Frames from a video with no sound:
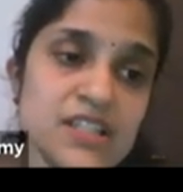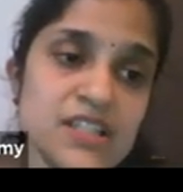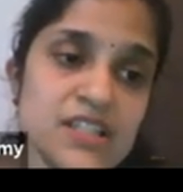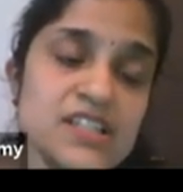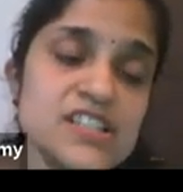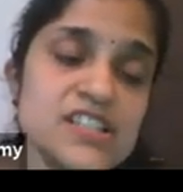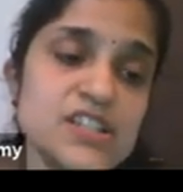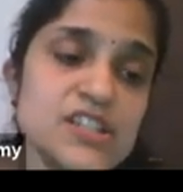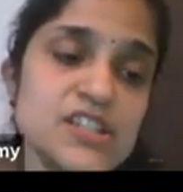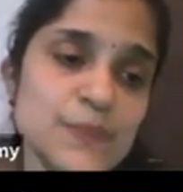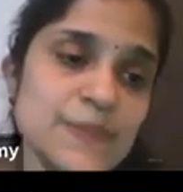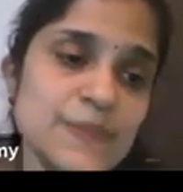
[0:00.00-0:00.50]

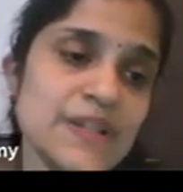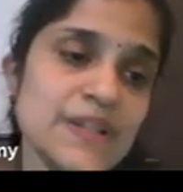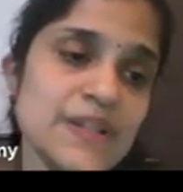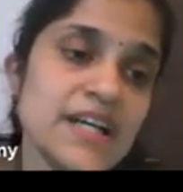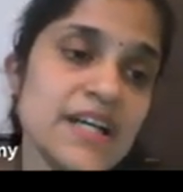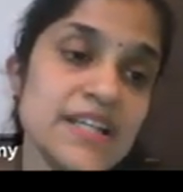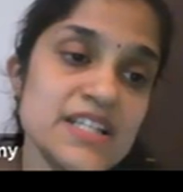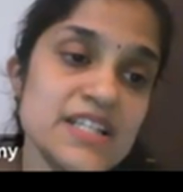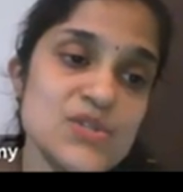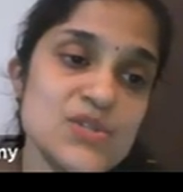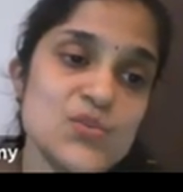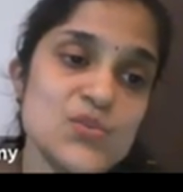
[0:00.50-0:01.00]
supply
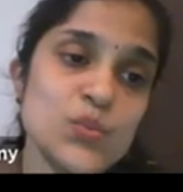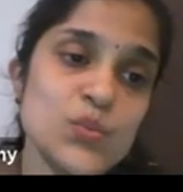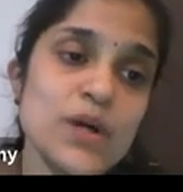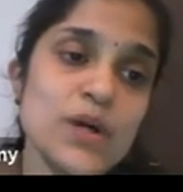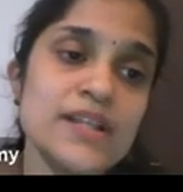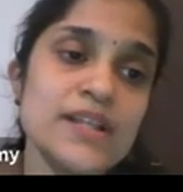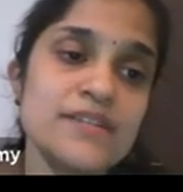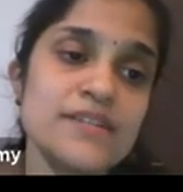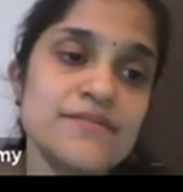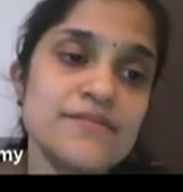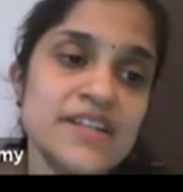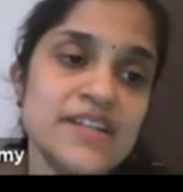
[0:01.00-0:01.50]
is
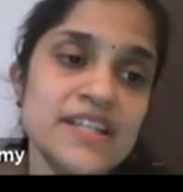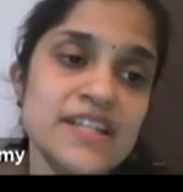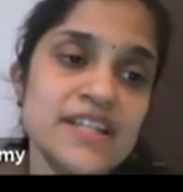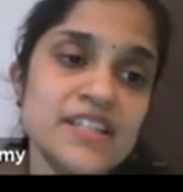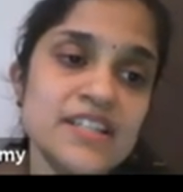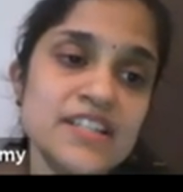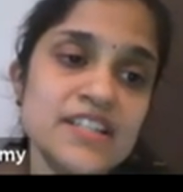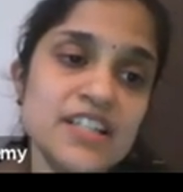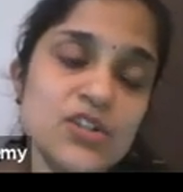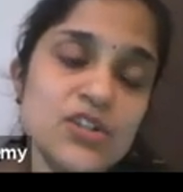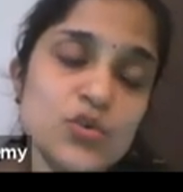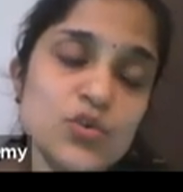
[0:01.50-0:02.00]
one wherein
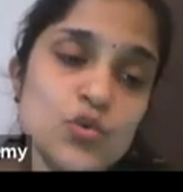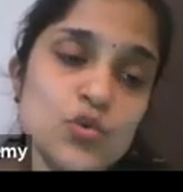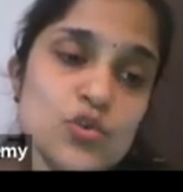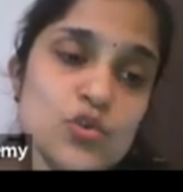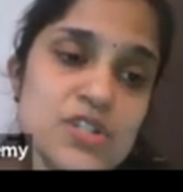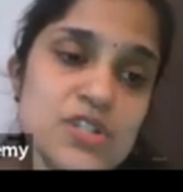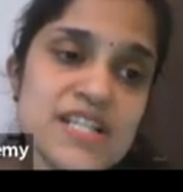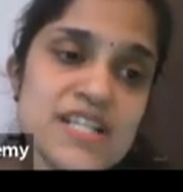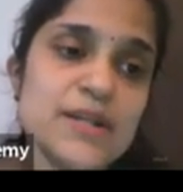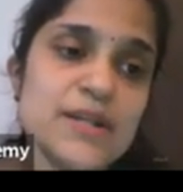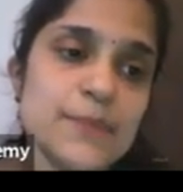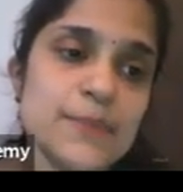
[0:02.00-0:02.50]
the
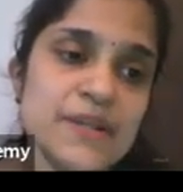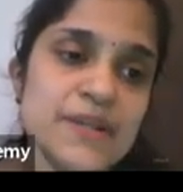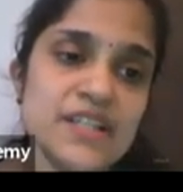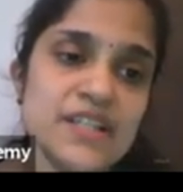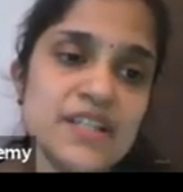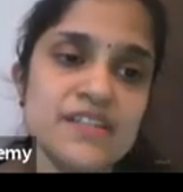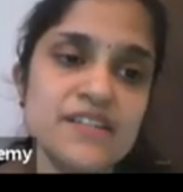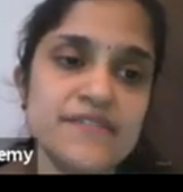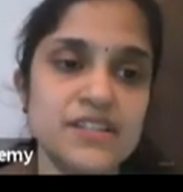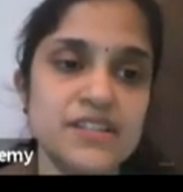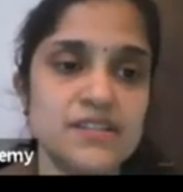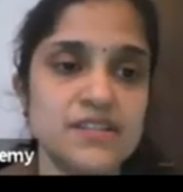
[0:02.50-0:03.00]
goods are being
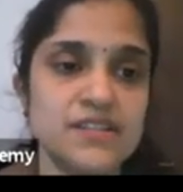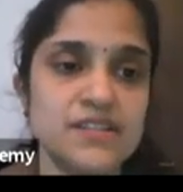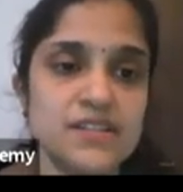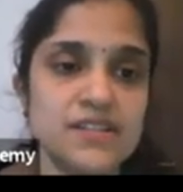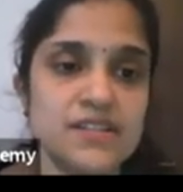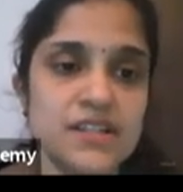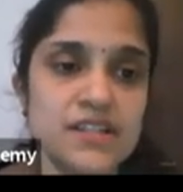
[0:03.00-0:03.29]
given,